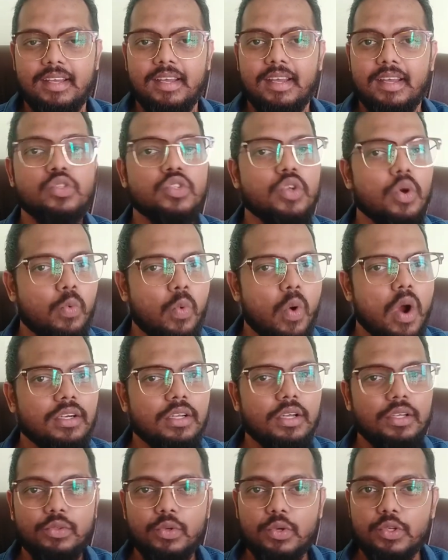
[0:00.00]
So what
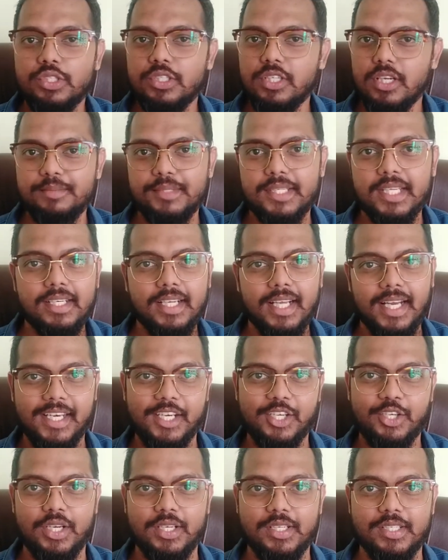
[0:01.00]
are those terms and
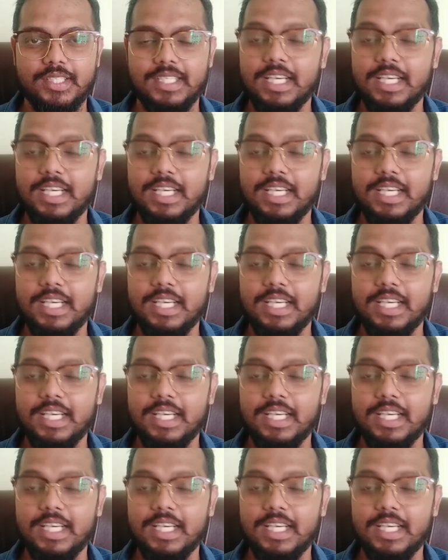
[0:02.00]
conditions?